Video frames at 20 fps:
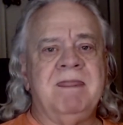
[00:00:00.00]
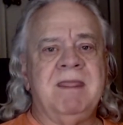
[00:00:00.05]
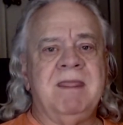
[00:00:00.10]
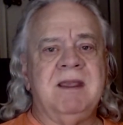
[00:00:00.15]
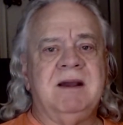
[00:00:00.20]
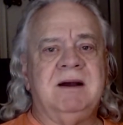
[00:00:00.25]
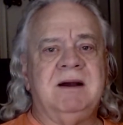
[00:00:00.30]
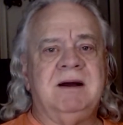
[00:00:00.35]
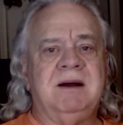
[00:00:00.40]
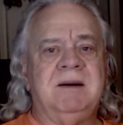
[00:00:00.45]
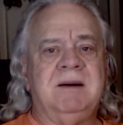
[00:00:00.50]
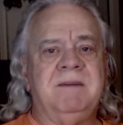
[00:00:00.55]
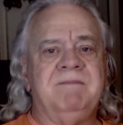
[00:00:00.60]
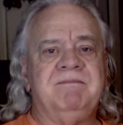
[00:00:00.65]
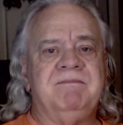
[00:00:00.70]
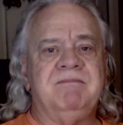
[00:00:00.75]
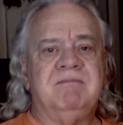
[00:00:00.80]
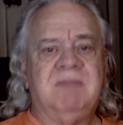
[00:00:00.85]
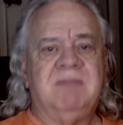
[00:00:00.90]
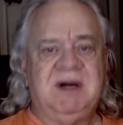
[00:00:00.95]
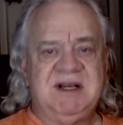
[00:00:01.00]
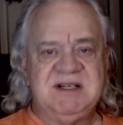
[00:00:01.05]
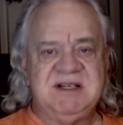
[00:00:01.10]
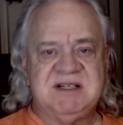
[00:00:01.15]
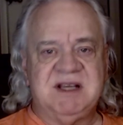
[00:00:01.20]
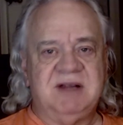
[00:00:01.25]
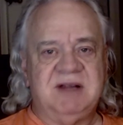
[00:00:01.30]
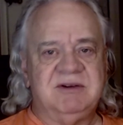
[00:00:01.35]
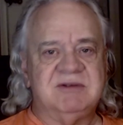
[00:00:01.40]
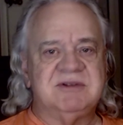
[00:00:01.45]
My
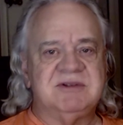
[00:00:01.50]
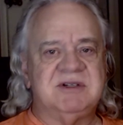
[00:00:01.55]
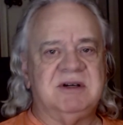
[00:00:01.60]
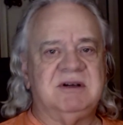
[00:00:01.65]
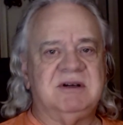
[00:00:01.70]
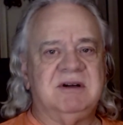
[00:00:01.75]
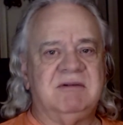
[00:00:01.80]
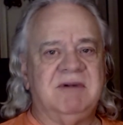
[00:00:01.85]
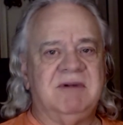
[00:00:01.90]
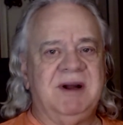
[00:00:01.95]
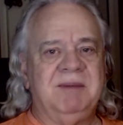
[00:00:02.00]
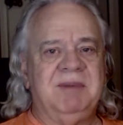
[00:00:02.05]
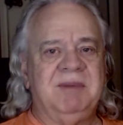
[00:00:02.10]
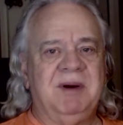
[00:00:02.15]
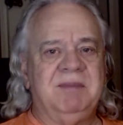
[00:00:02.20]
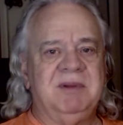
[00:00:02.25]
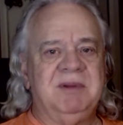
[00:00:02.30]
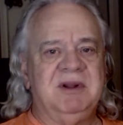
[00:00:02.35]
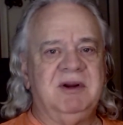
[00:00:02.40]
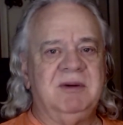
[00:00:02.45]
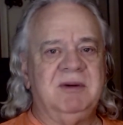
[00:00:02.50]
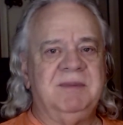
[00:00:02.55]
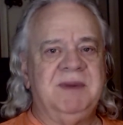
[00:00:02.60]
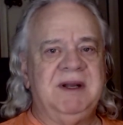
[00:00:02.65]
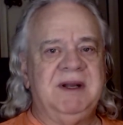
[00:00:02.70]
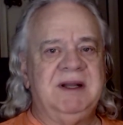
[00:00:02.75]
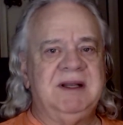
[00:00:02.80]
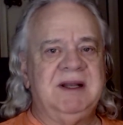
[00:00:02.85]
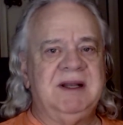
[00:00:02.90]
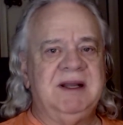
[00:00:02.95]
schedule's starting to ramp up a little
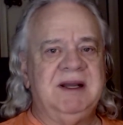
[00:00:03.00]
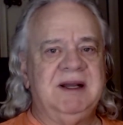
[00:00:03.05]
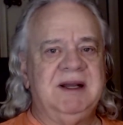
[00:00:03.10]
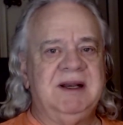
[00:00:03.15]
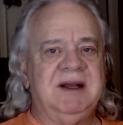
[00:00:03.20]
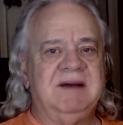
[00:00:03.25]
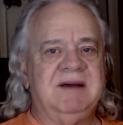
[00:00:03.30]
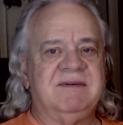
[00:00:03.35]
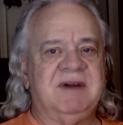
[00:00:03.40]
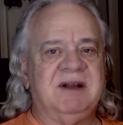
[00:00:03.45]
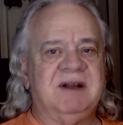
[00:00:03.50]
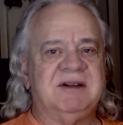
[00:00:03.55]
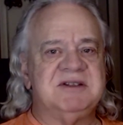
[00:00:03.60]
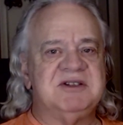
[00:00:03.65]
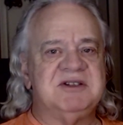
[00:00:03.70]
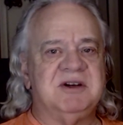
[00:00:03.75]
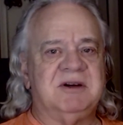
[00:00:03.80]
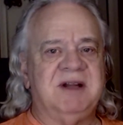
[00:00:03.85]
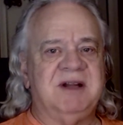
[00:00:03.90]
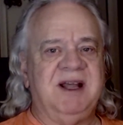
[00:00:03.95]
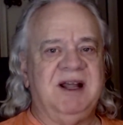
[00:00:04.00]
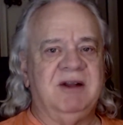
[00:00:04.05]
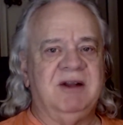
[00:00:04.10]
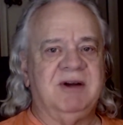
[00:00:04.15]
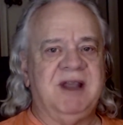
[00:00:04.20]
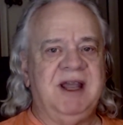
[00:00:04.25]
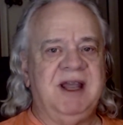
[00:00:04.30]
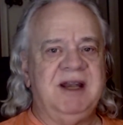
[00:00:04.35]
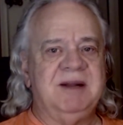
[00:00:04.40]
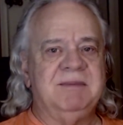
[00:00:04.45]
bit, and I've got to start
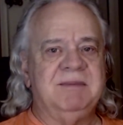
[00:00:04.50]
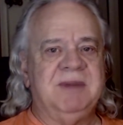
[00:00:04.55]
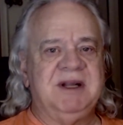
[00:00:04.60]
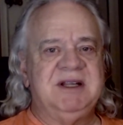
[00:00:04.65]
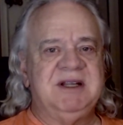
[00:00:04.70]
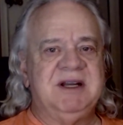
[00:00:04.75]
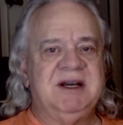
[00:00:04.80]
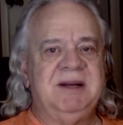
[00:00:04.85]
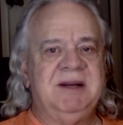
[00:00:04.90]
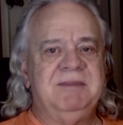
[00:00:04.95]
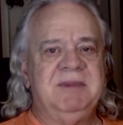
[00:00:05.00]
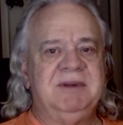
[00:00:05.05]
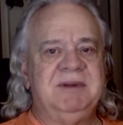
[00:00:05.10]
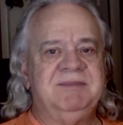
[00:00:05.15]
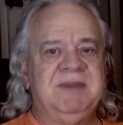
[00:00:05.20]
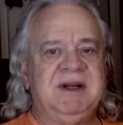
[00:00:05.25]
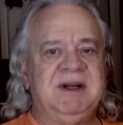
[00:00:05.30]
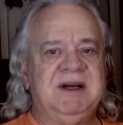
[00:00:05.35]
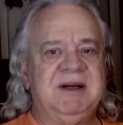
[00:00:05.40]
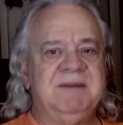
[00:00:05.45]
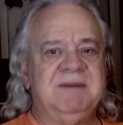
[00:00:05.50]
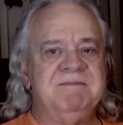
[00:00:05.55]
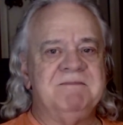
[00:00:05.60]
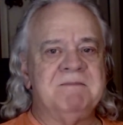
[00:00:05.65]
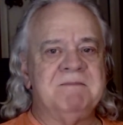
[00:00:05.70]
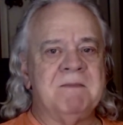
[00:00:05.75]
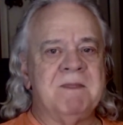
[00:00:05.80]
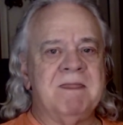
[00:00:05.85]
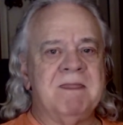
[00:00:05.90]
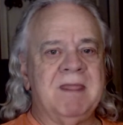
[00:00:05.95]
allocating my time a
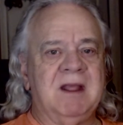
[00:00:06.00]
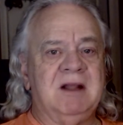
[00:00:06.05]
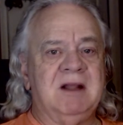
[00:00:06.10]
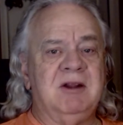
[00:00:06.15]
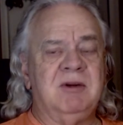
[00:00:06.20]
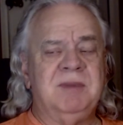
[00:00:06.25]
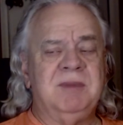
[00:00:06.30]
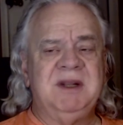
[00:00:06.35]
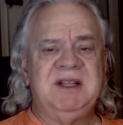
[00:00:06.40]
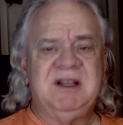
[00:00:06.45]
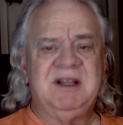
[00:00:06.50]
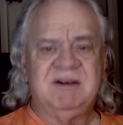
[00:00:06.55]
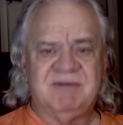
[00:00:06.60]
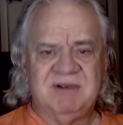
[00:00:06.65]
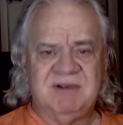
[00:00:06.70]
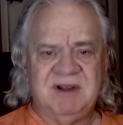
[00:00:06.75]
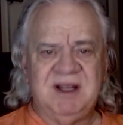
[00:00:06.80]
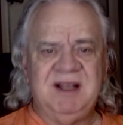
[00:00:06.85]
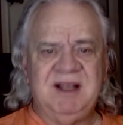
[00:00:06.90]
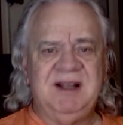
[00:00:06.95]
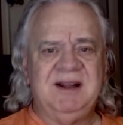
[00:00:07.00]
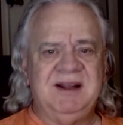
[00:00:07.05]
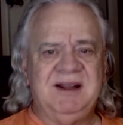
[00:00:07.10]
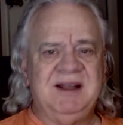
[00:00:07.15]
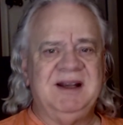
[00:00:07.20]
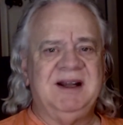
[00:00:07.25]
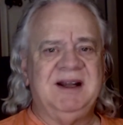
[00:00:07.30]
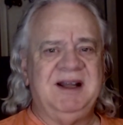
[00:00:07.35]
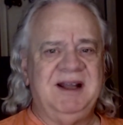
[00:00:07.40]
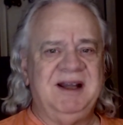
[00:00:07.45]
little bit differently
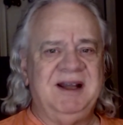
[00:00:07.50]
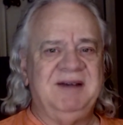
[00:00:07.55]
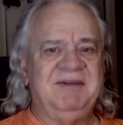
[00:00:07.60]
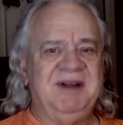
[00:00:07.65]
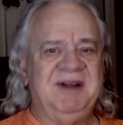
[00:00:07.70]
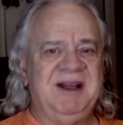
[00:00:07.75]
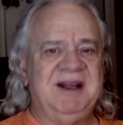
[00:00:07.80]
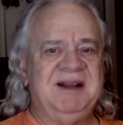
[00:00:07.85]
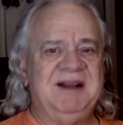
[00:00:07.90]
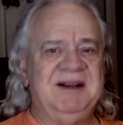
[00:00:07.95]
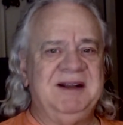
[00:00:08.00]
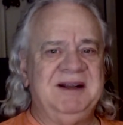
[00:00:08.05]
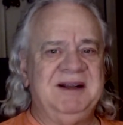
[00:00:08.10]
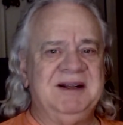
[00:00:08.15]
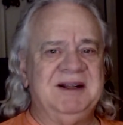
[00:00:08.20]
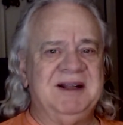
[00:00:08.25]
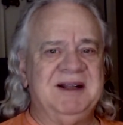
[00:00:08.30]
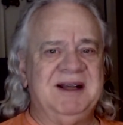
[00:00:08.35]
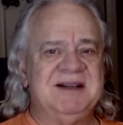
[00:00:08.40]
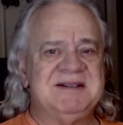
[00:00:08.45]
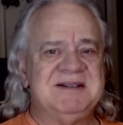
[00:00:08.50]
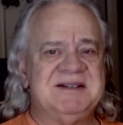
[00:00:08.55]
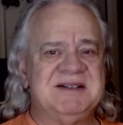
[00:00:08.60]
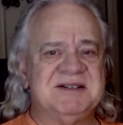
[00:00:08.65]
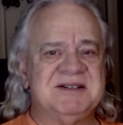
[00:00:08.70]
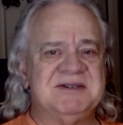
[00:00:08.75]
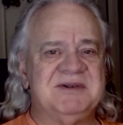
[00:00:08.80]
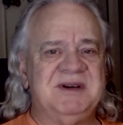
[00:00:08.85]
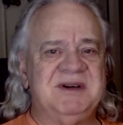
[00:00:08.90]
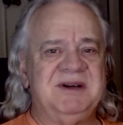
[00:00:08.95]
than I have had in the last
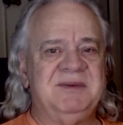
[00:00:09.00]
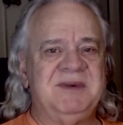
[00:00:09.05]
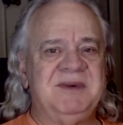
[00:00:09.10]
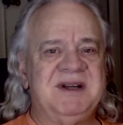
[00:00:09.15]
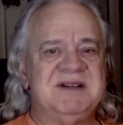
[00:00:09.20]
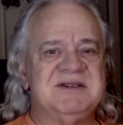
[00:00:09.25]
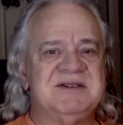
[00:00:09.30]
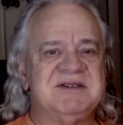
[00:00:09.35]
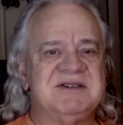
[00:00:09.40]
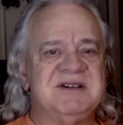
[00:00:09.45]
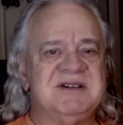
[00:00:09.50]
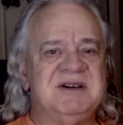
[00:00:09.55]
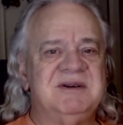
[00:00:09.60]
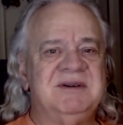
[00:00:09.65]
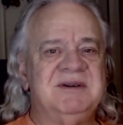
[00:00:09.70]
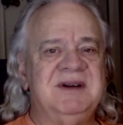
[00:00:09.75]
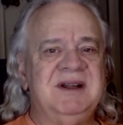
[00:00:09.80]
6 or 8 weeks or so.